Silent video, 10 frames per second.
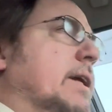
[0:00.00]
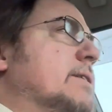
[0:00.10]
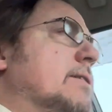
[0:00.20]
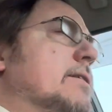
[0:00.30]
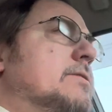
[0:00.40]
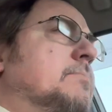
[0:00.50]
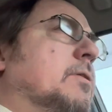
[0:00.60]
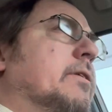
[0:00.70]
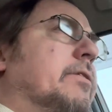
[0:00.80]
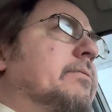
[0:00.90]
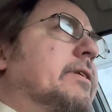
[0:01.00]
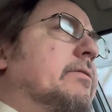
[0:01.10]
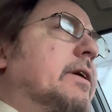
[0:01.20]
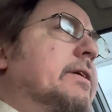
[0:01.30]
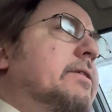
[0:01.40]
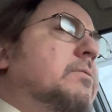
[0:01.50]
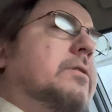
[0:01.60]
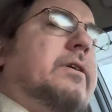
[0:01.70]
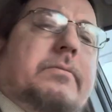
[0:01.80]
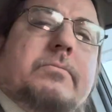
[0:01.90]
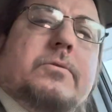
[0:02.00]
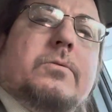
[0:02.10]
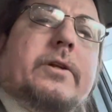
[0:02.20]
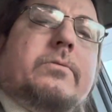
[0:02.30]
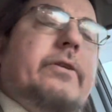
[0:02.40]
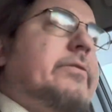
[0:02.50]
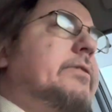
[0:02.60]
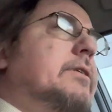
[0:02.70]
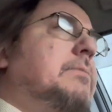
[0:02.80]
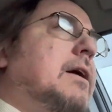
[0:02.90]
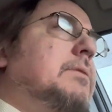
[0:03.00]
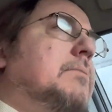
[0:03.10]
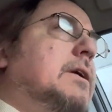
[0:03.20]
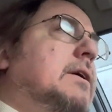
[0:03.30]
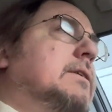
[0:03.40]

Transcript: say this is part three of the ride into work, 2023, blah, blah, blah.